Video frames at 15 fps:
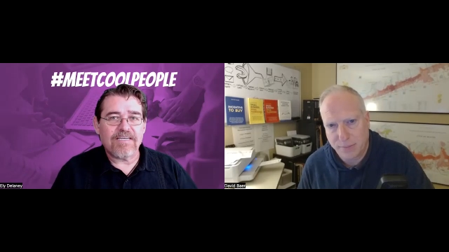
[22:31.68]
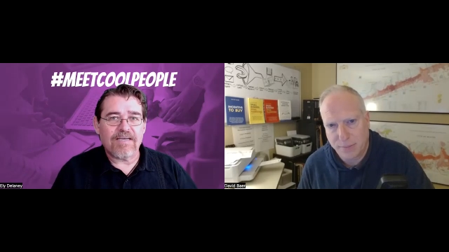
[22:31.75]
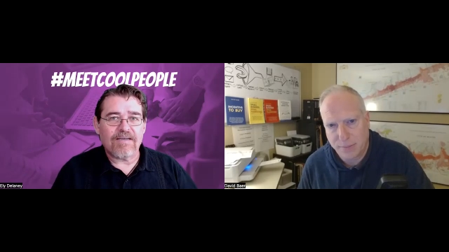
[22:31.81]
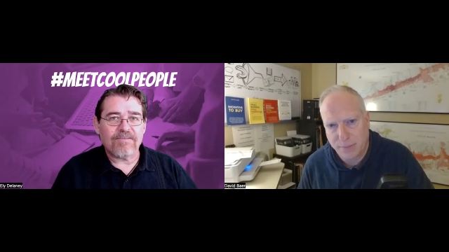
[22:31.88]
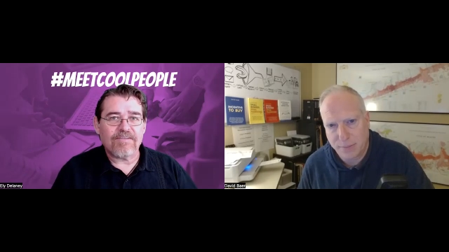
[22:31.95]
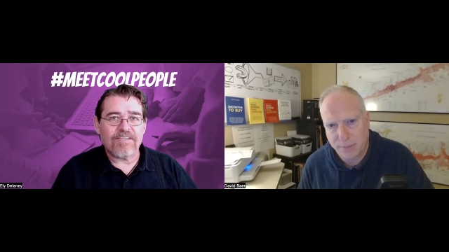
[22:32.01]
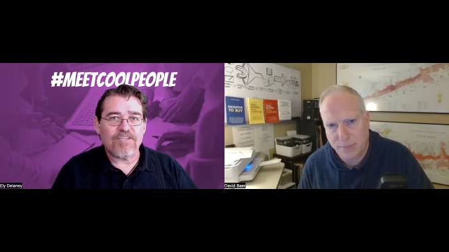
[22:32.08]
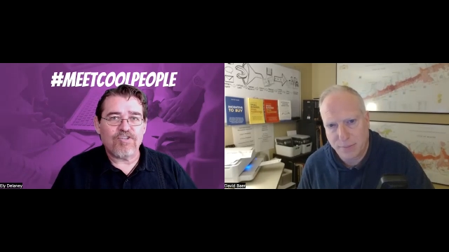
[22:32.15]
Speaker 1: out
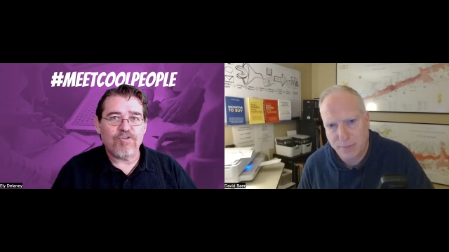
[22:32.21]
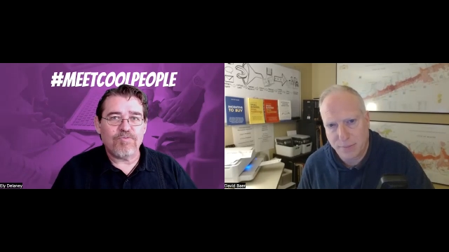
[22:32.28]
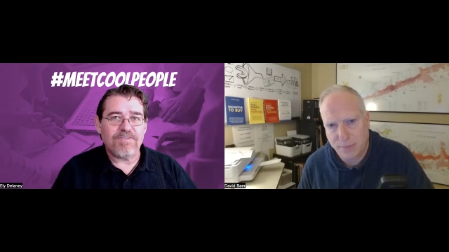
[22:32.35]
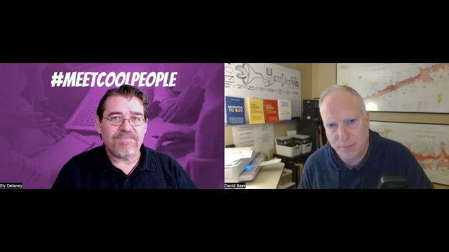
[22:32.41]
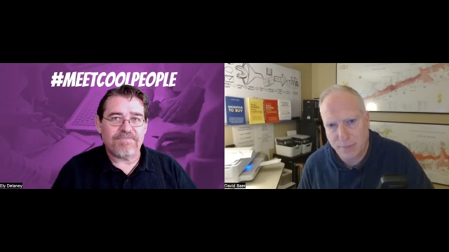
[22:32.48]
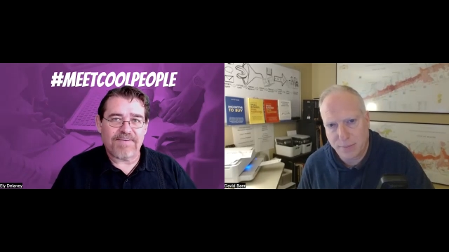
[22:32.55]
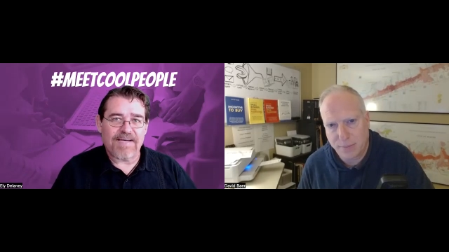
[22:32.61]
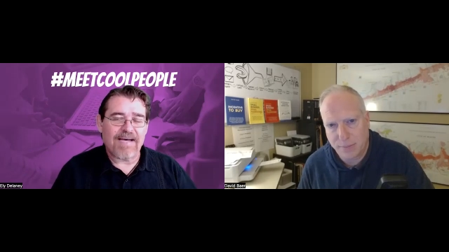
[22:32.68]
the human
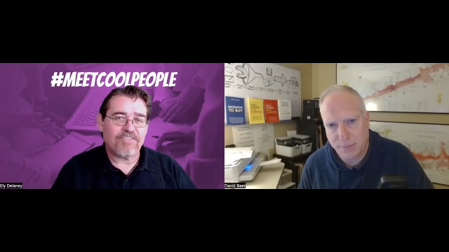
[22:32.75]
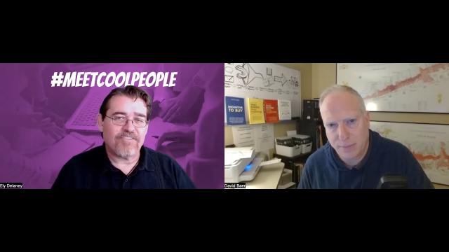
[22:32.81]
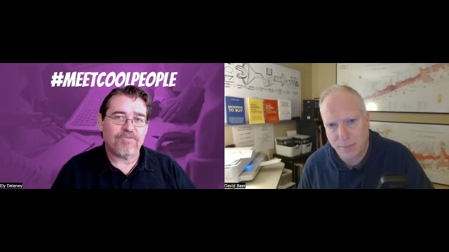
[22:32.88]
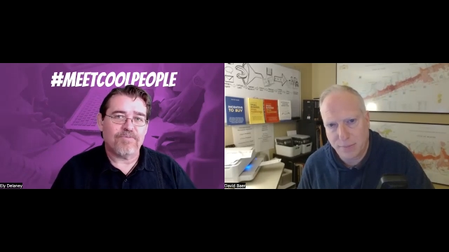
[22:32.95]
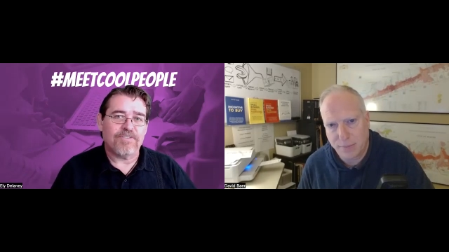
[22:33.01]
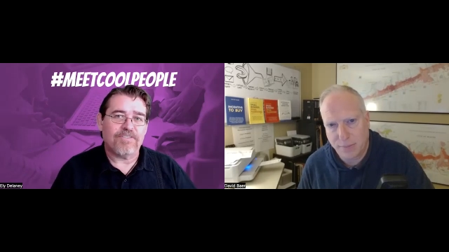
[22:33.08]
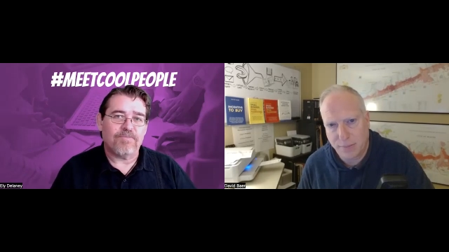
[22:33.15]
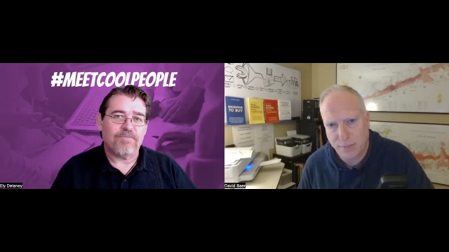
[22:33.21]
factor
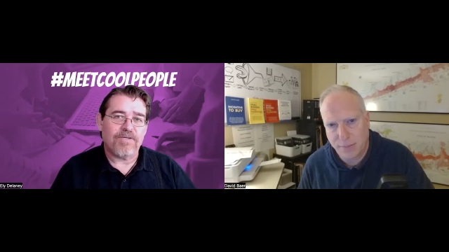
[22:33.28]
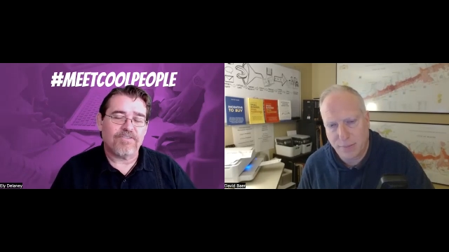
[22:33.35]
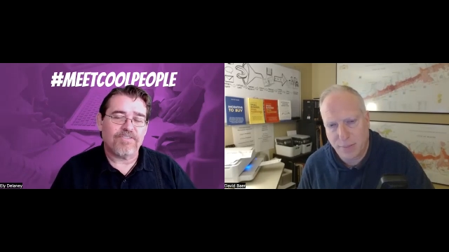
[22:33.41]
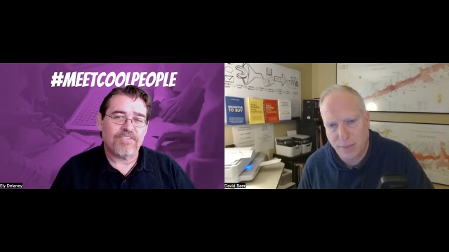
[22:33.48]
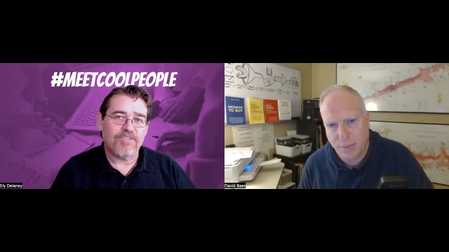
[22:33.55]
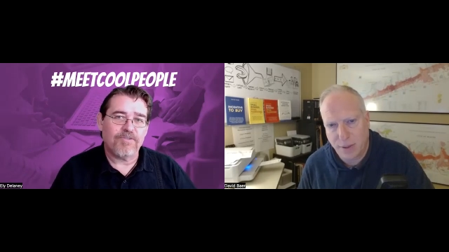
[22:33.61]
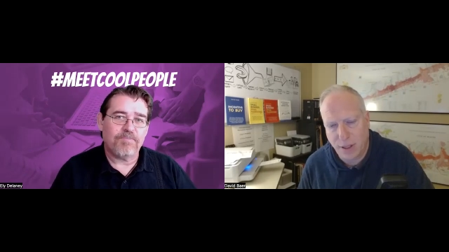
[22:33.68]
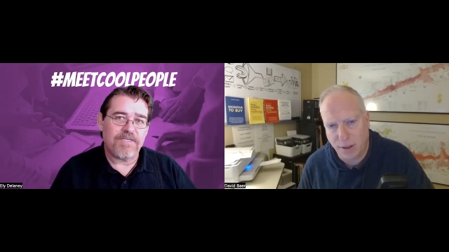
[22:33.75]
with it. We are
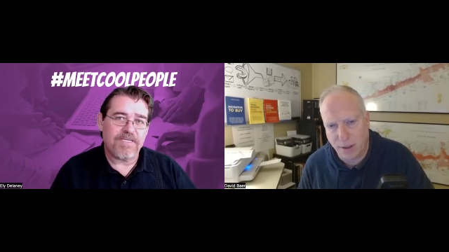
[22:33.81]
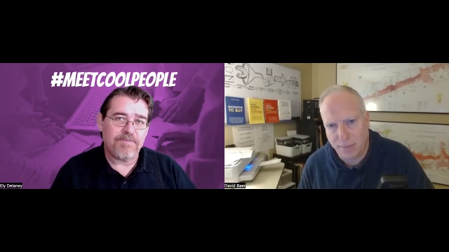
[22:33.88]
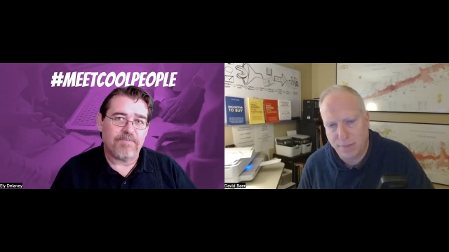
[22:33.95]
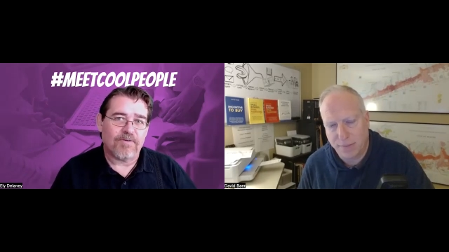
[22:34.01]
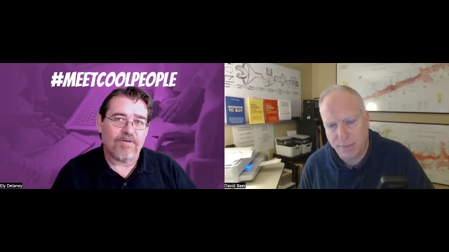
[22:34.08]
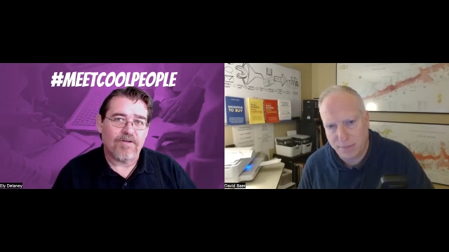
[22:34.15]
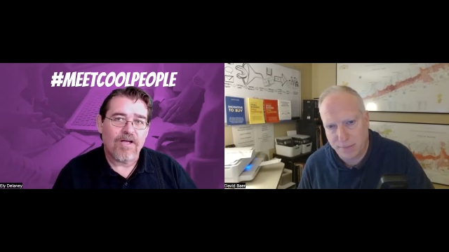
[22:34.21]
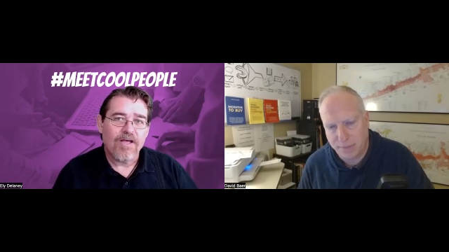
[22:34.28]
still
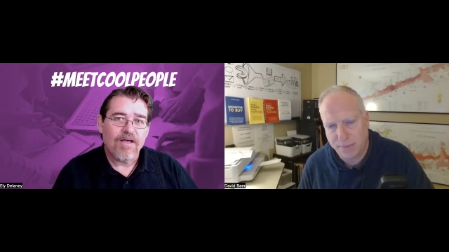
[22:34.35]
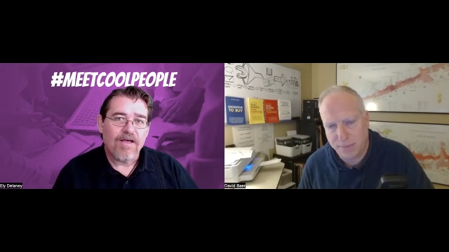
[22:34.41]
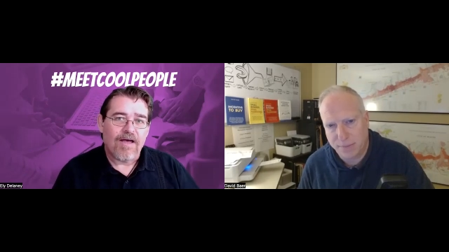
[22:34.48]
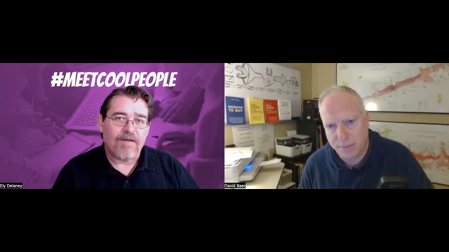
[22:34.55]
people, yeah.